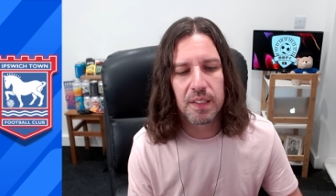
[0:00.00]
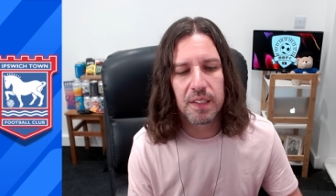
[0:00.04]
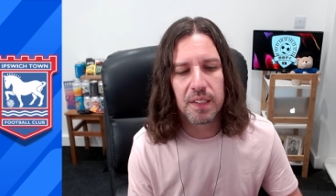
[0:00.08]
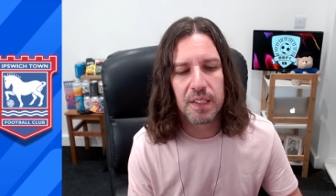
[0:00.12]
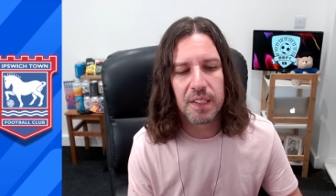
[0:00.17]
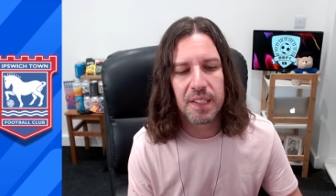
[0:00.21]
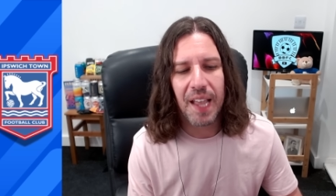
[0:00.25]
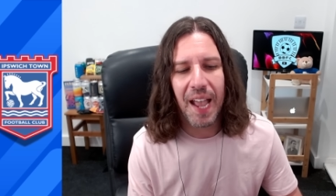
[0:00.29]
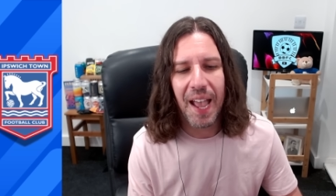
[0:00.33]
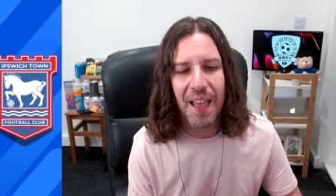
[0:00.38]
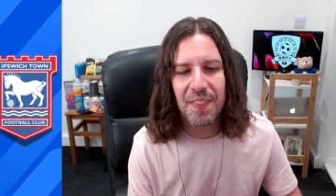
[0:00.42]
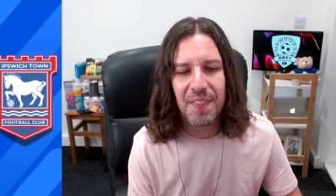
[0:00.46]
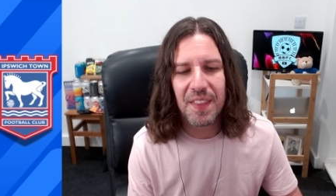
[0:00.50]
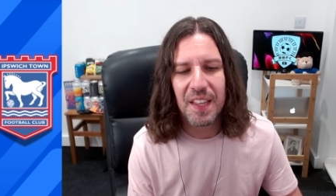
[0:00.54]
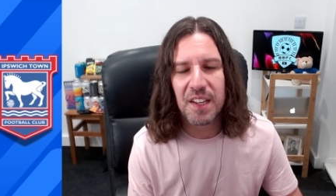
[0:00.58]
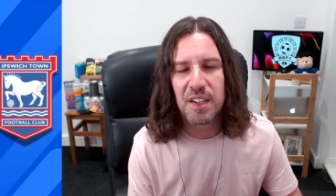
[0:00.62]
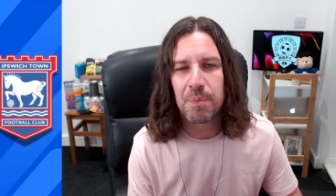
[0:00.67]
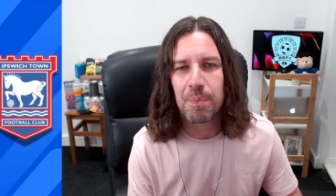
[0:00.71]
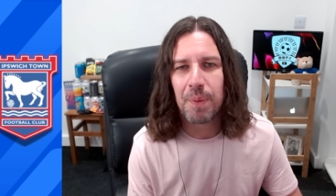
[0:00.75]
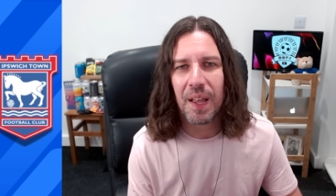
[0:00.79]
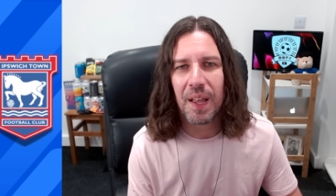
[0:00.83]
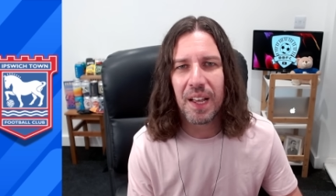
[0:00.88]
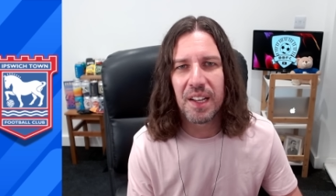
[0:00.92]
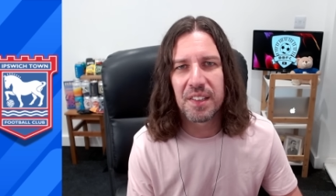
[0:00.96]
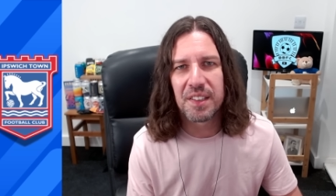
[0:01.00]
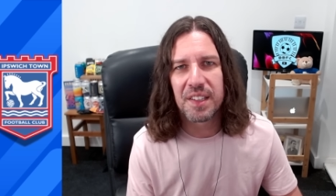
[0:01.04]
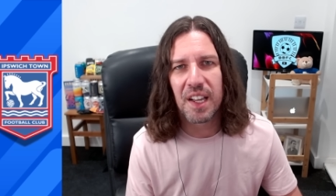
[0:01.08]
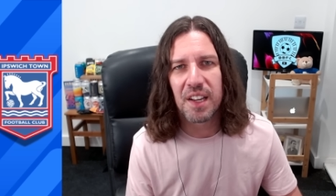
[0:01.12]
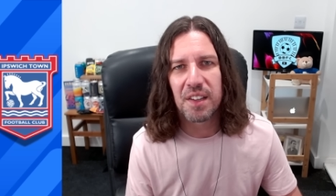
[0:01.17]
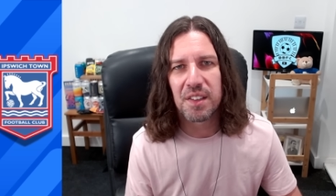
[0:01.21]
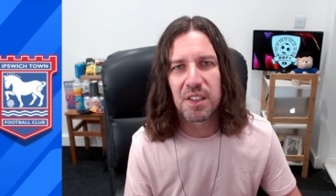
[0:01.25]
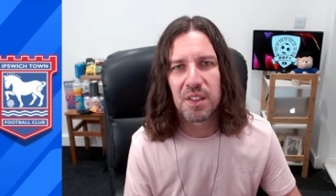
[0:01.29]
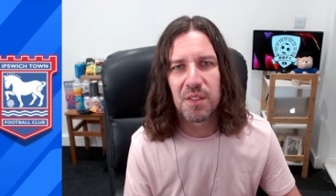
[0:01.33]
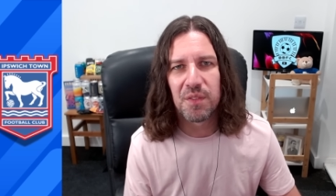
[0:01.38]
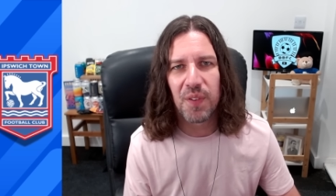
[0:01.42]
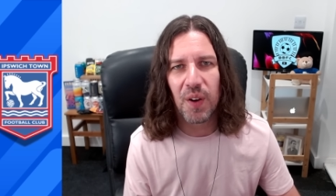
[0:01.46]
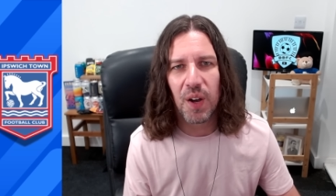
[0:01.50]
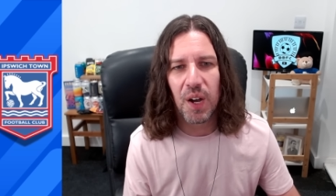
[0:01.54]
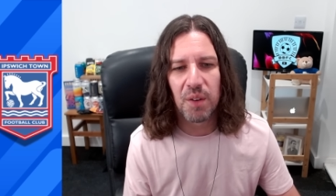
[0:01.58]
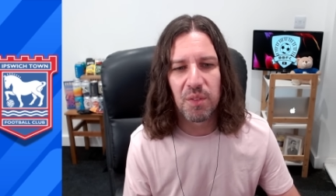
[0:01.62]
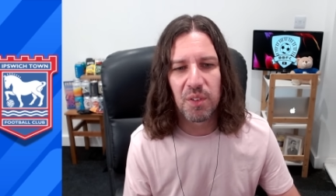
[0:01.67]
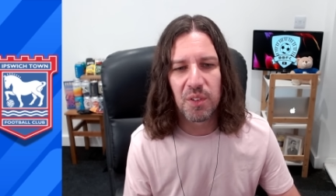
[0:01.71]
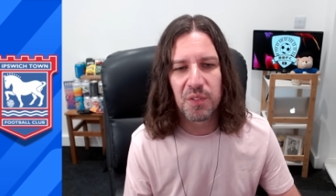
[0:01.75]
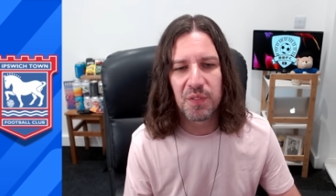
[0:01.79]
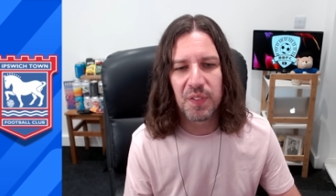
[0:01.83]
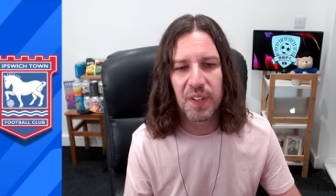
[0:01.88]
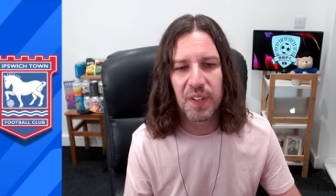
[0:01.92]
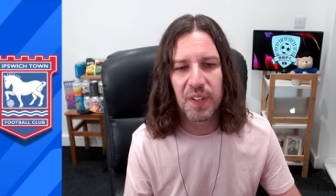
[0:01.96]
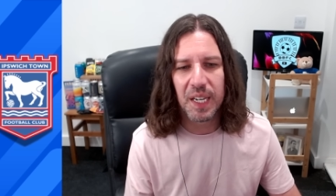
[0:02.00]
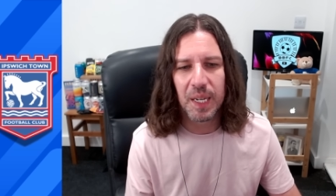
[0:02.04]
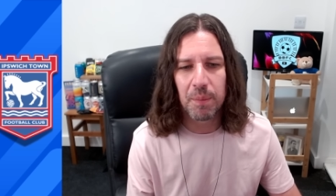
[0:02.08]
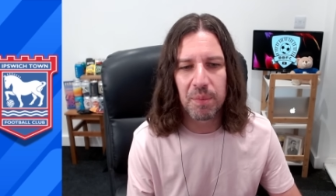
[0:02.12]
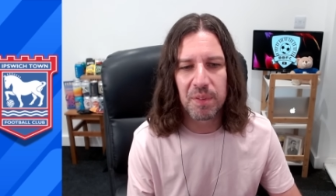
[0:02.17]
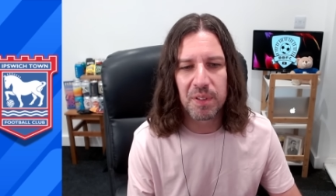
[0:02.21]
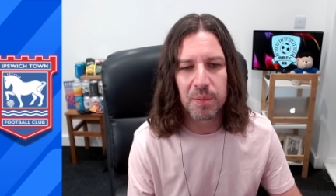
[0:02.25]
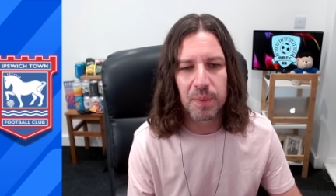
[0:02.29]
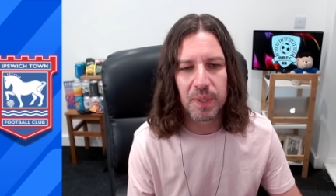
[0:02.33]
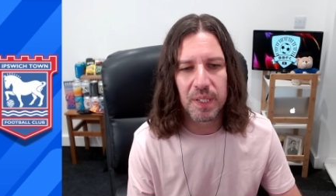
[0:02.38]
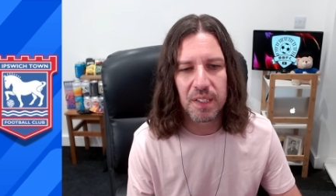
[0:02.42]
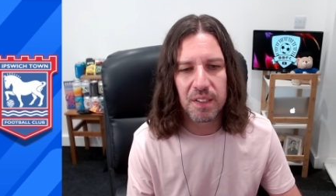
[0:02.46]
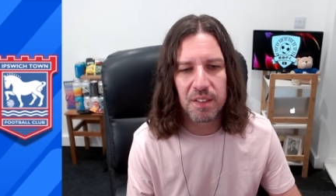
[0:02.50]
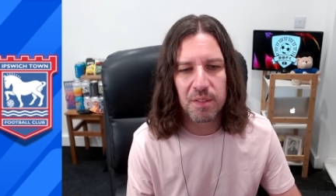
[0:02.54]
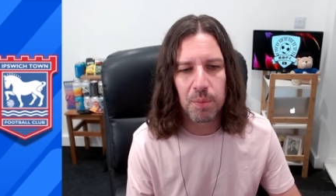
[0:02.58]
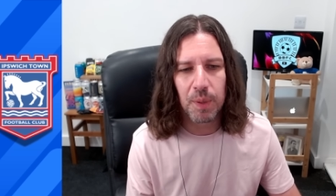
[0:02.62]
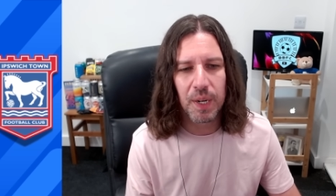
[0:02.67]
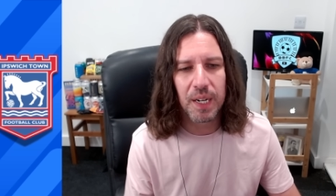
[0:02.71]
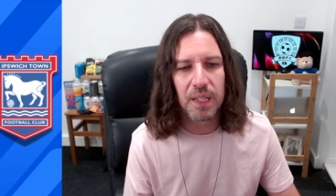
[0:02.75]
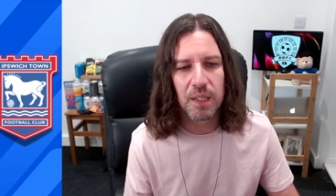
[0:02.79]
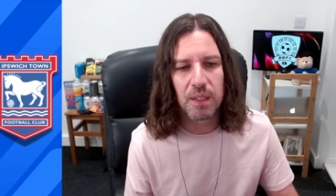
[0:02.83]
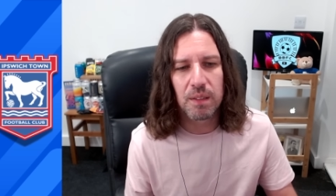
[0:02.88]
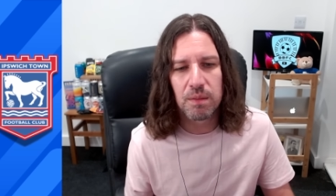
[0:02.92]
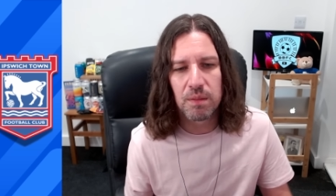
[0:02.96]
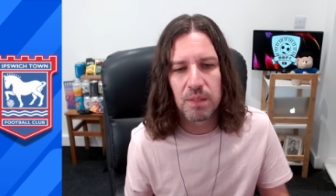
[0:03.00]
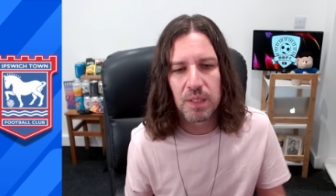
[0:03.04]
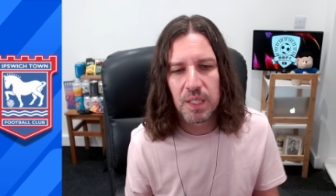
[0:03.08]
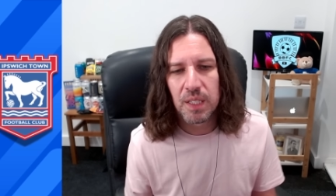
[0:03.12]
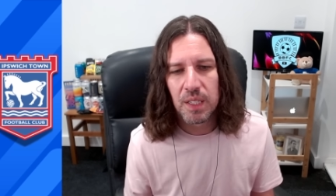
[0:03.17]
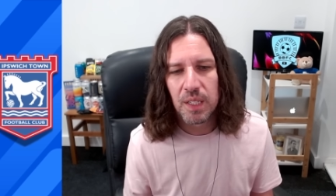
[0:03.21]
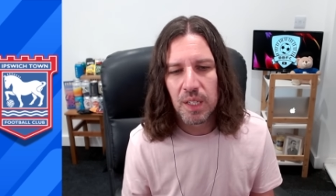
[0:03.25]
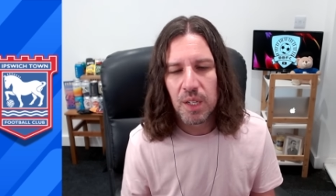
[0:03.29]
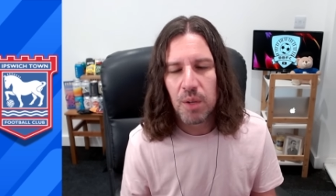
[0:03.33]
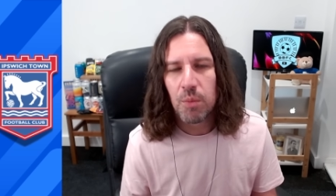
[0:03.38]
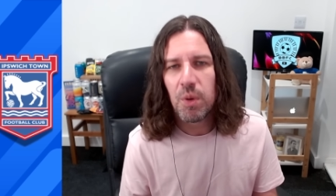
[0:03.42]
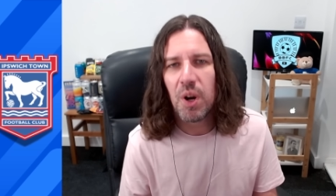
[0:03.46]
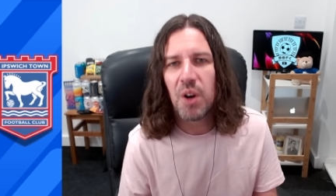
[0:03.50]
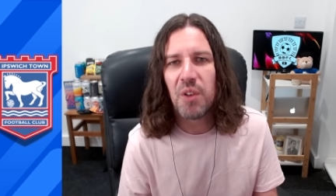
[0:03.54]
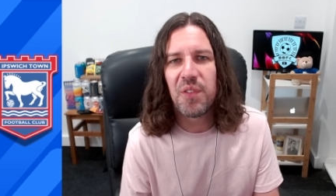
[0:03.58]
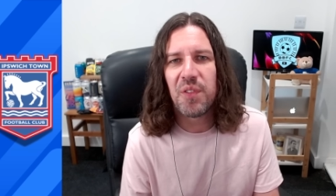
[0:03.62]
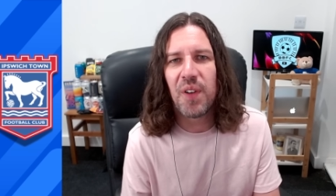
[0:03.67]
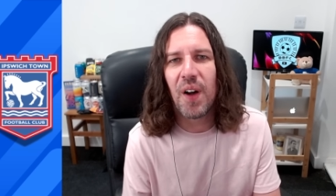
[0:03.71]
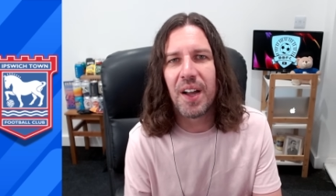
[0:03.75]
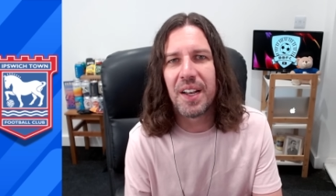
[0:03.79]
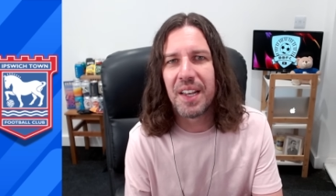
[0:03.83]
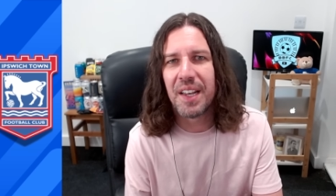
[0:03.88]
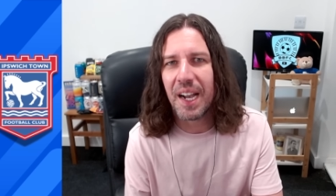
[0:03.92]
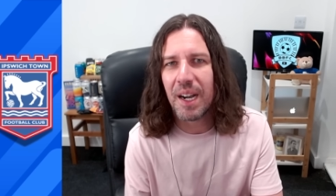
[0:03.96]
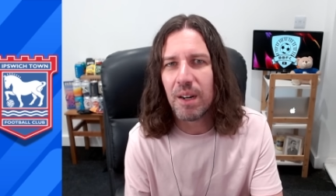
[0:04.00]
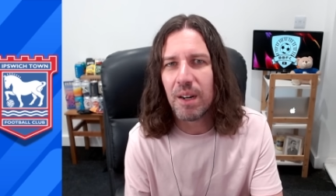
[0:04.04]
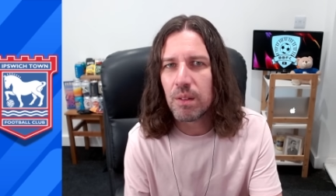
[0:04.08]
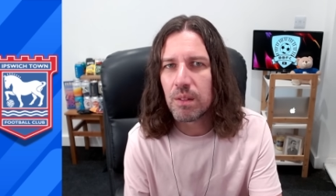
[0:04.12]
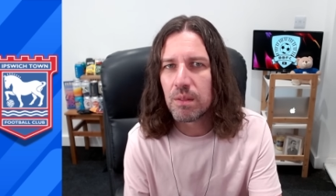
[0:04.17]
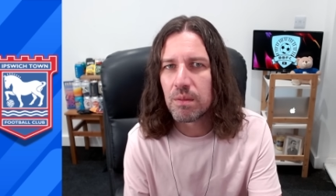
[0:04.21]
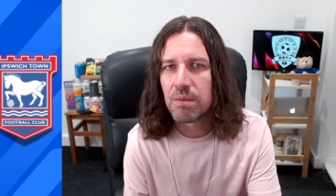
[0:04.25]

can these players get survival for Ipswich? Well, We'll find out.